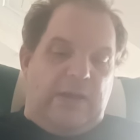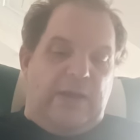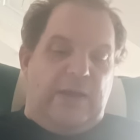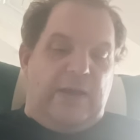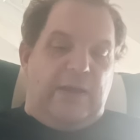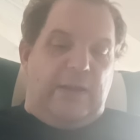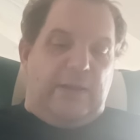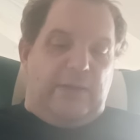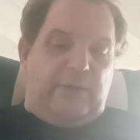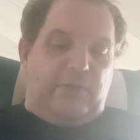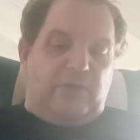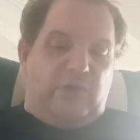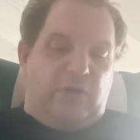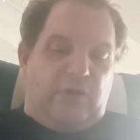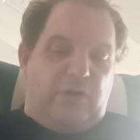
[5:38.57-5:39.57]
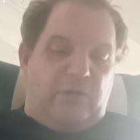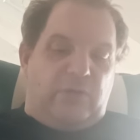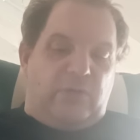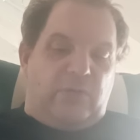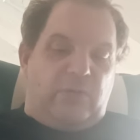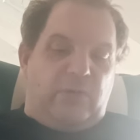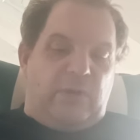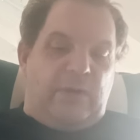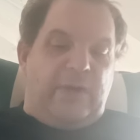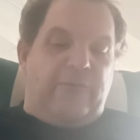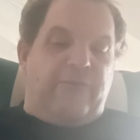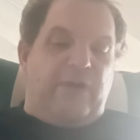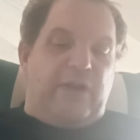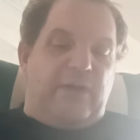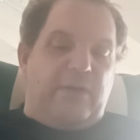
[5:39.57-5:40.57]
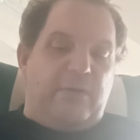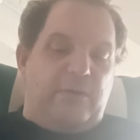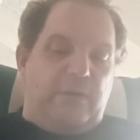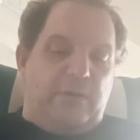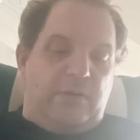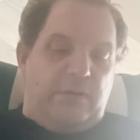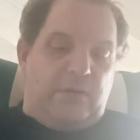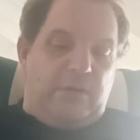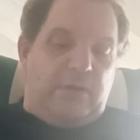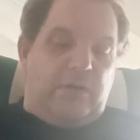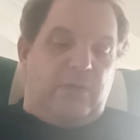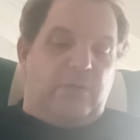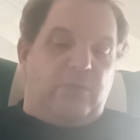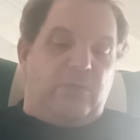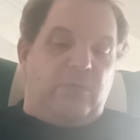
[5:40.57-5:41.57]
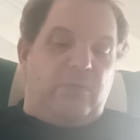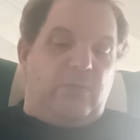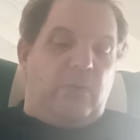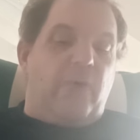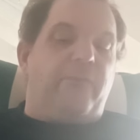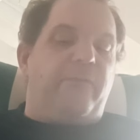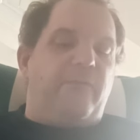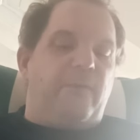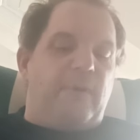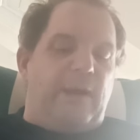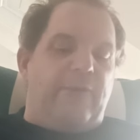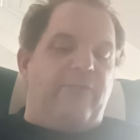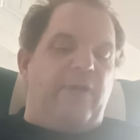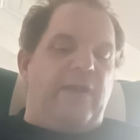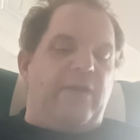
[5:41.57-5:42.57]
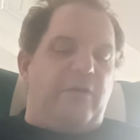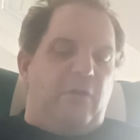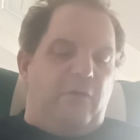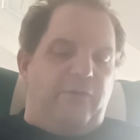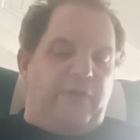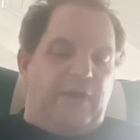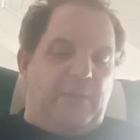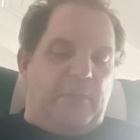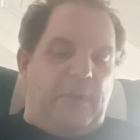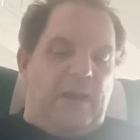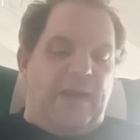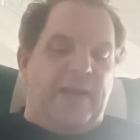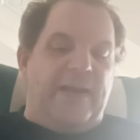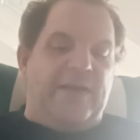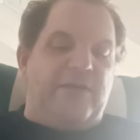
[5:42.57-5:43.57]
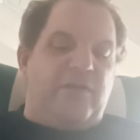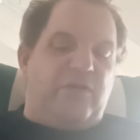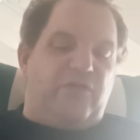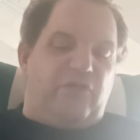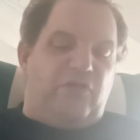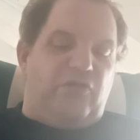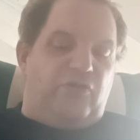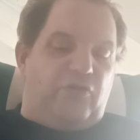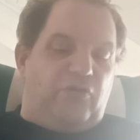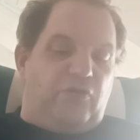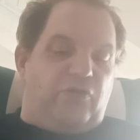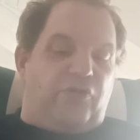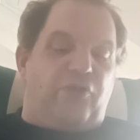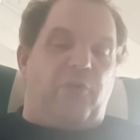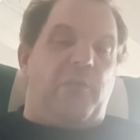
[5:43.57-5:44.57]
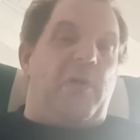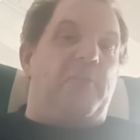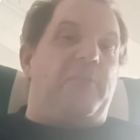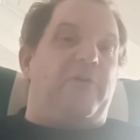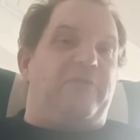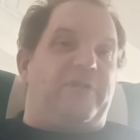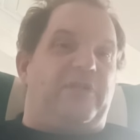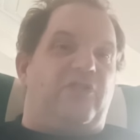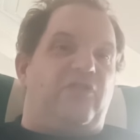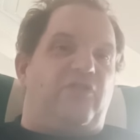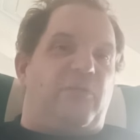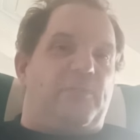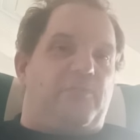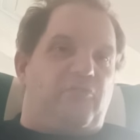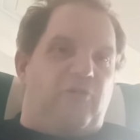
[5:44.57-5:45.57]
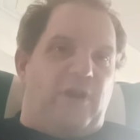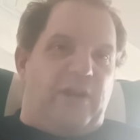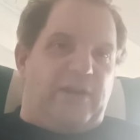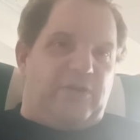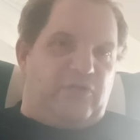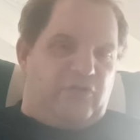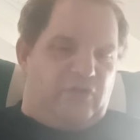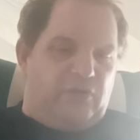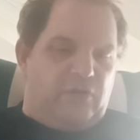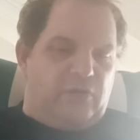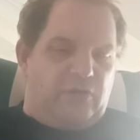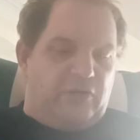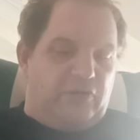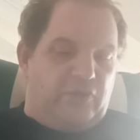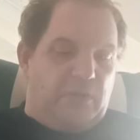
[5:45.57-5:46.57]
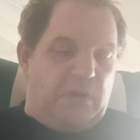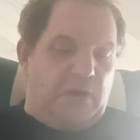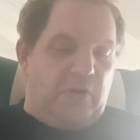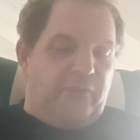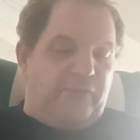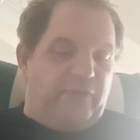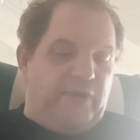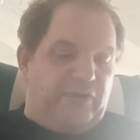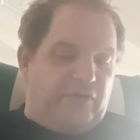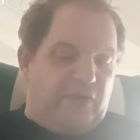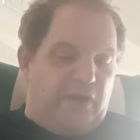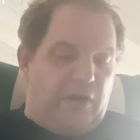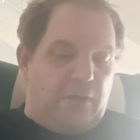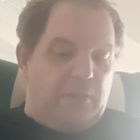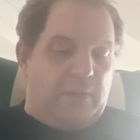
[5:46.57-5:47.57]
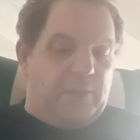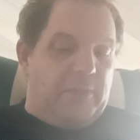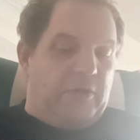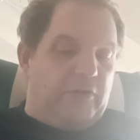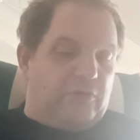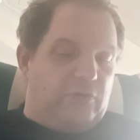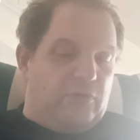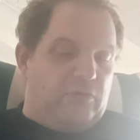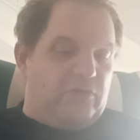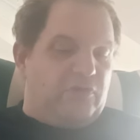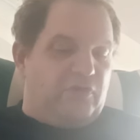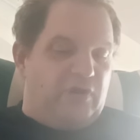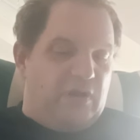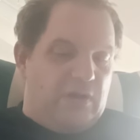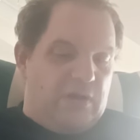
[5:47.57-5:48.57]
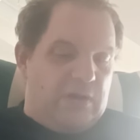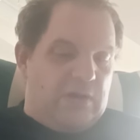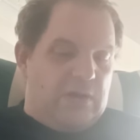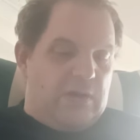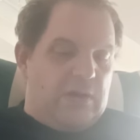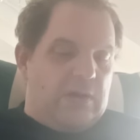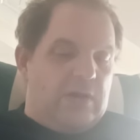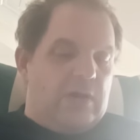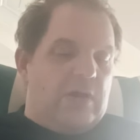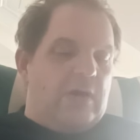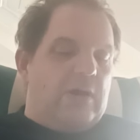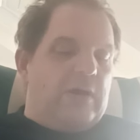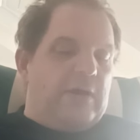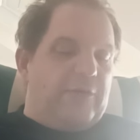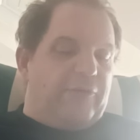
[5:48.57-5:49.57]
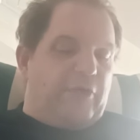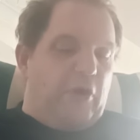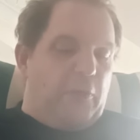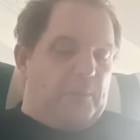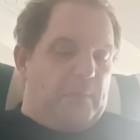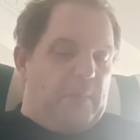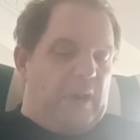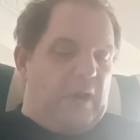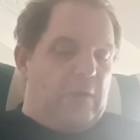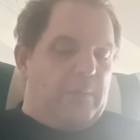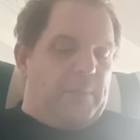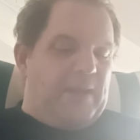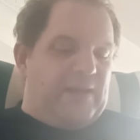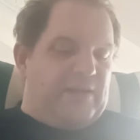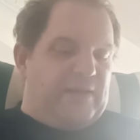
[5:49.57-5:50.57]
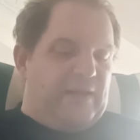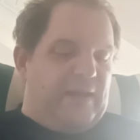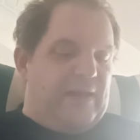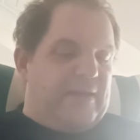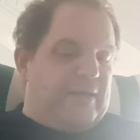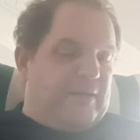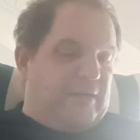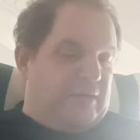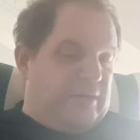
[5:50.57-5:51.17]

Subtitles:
And Living Loving Maid. She's Just a Woman, which is a brilliant song as well for this album. And of course, you've got Moby Dick.